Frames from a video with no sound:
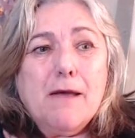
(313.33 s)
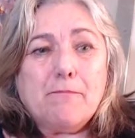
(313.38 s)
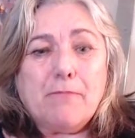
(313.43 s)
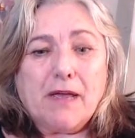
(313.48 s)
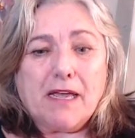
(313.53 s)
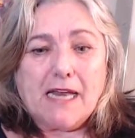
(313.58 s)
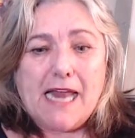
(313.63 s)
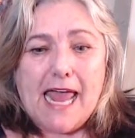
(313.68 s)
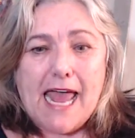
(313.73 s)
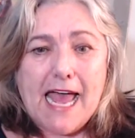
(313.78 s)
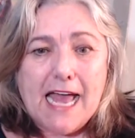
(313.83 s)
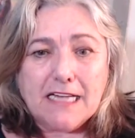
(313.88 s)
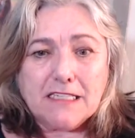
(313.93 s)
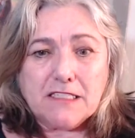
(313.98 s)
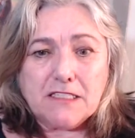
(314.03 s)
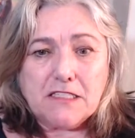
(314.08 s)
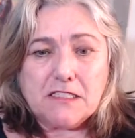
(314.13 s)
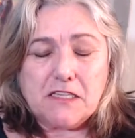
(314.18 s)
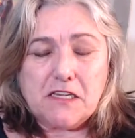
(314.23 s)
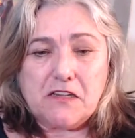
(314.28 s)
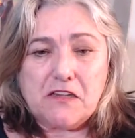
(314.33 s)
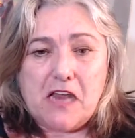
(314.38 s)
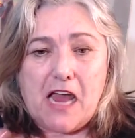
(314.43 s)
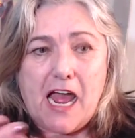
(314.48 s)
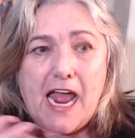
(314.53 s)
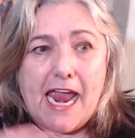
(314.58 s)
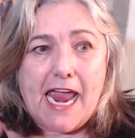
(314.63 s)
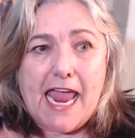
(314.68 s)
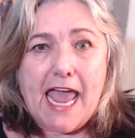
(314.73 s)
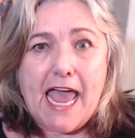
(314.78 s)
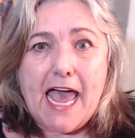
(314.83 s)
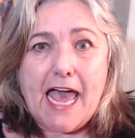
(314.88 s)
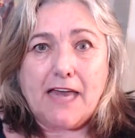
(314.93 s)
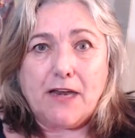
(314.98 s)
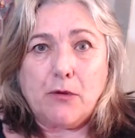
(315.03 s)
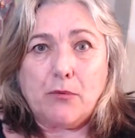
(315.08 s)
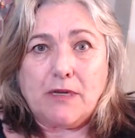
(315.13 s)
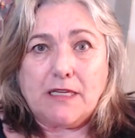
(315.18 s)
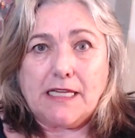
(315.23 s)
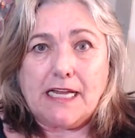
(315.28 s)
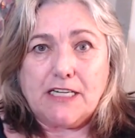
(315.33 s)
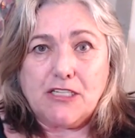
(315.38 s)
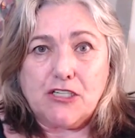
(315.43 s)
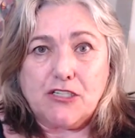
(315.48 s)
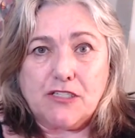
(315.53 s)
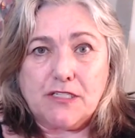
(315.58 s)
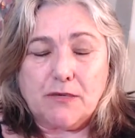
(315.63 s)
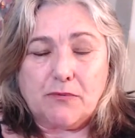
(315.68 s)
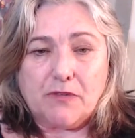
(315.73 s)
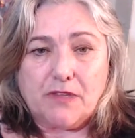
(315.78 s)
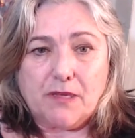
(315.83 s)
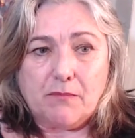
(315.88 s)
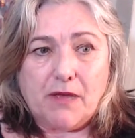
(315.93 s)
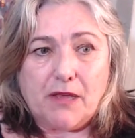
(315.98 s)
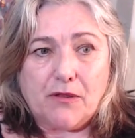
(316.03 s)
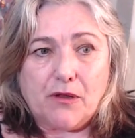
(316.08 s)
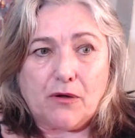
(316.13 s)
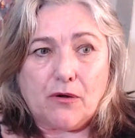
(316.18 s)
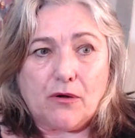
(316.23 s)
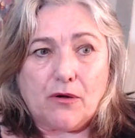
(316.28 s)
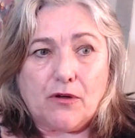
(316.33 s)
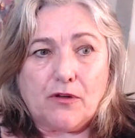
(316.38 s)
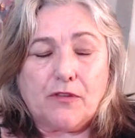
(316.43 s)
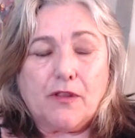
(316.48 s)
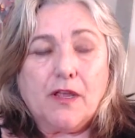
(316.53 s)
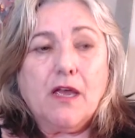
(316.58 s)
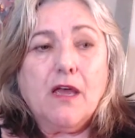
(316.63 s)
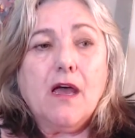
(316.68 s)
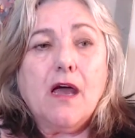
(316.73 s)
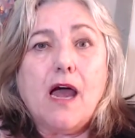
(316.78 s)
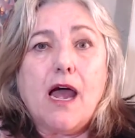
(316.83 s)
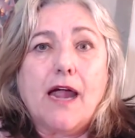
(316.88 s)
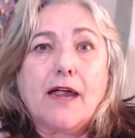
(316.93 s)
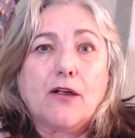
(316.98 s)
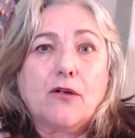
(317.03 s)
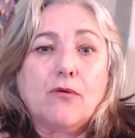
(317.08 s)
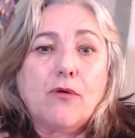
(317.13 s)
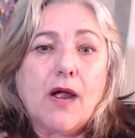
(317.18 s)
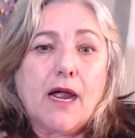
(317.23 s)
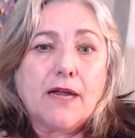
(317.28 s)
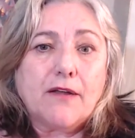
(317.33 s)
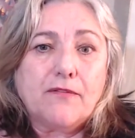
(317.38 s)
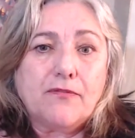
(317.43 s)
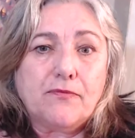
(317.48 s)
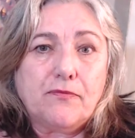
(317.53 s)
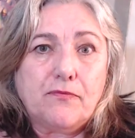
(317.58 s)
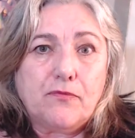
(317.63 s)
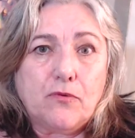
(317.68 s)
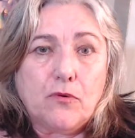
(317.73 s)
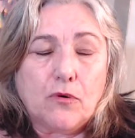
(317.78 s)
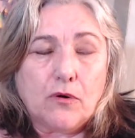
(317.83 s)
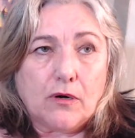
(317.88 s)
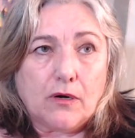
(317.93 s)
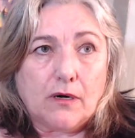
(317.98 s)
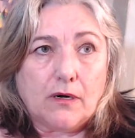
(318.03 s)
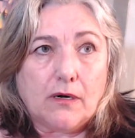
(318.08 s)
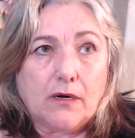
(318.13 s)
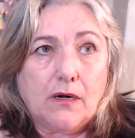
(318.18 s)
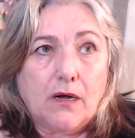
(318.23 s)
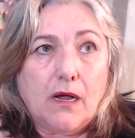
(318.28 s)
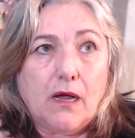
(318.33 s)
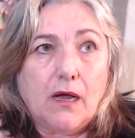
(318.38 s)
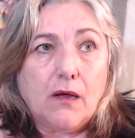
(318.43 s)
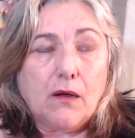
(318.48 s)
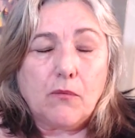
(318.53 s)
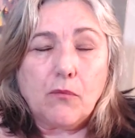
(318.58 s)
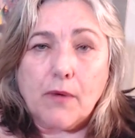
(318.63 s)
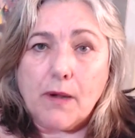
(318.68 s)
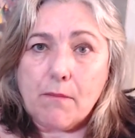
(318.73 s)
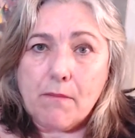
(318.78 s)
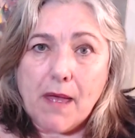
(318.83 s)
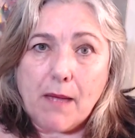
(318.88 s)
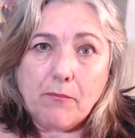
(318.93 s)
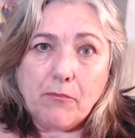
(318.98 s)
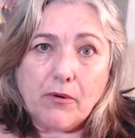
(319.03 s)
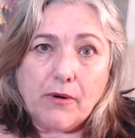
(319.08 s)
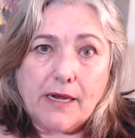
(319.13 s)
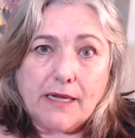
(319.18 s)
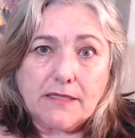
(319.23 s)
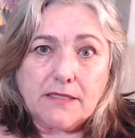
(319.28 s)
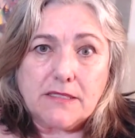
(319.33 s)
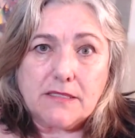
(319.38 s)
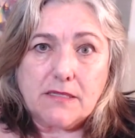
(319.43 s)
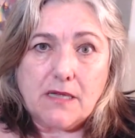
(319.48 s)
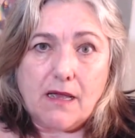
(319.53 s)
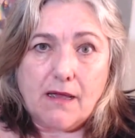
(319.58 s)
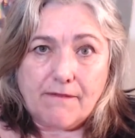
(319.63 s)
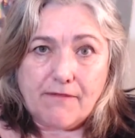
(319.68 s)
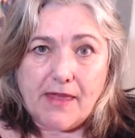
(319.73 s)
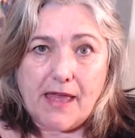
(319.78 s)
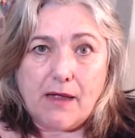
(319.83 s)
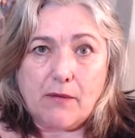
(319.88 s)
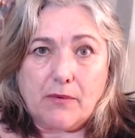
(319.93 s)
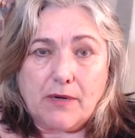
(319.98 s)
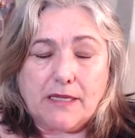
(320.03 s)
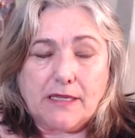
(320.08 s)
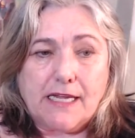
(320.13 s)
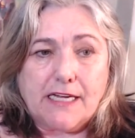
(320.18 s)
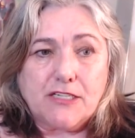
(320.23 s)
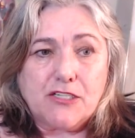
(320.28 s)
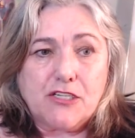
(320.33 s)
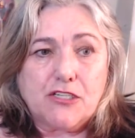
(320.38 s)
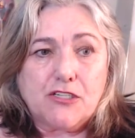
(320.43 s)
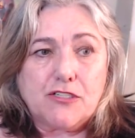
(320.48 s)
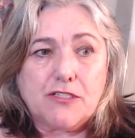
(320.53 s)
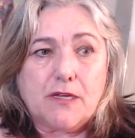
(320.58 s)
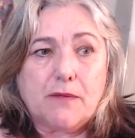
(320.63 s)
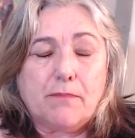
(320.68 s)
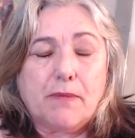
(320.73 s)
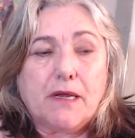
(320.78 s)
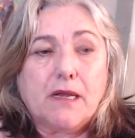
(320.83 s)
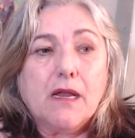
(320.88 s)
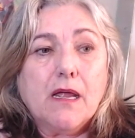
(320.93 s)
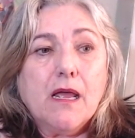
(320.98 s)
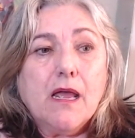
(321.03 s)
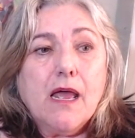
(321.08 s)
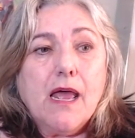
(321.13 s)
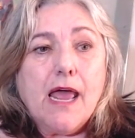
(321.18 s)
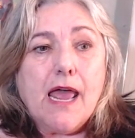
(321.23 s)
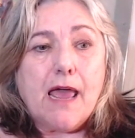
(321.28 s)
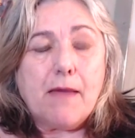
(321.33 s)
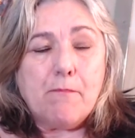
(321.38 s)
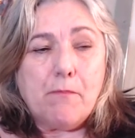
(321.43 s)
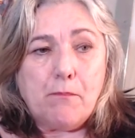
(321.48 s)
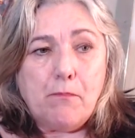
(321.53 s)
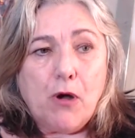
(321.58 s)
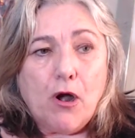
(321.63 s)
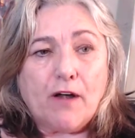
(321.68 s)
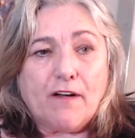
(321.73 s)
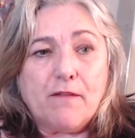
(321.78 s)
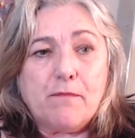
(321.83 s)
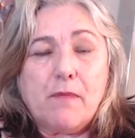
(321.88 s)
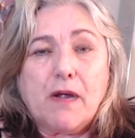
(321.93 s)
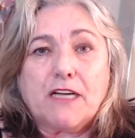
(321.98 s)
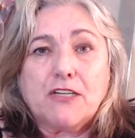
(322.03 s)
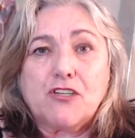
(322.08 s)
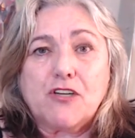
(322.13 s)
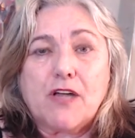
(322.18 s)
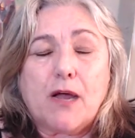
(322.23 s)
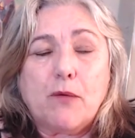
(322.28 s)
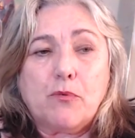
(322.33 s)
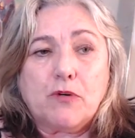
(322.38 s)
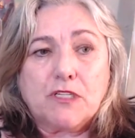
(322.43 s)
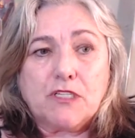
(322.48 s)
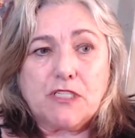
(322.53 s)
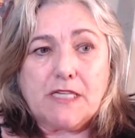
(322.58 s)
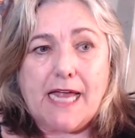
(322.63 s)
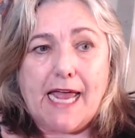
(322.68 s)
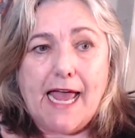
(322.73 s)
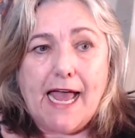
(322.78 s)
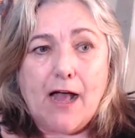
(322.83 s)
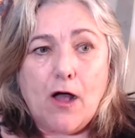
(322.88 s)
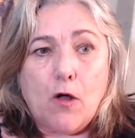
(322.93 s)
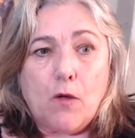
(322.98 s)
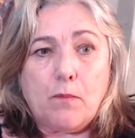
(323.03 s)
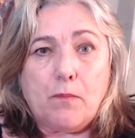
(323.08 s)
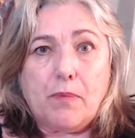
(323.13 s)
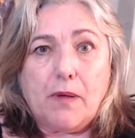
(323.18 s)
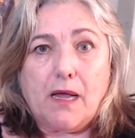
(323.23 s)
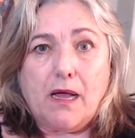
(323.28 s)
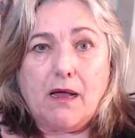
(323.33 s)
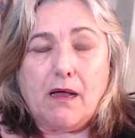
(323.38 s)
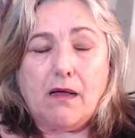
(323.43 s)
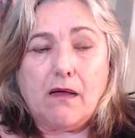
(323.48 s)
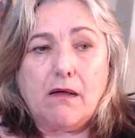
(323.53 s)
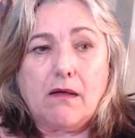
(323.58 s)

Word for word: But as I had a relationship with the Mother Earth, I cried for remembrance of that relationship, and part of my job was to help